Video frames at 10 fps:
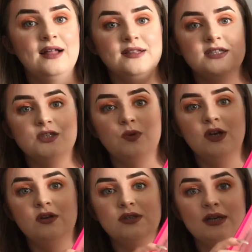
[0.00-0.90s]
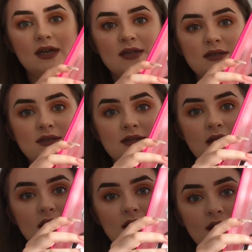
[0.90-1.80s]
And this is what it looks like
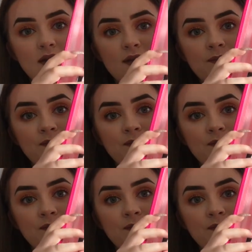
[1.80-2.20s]
inside.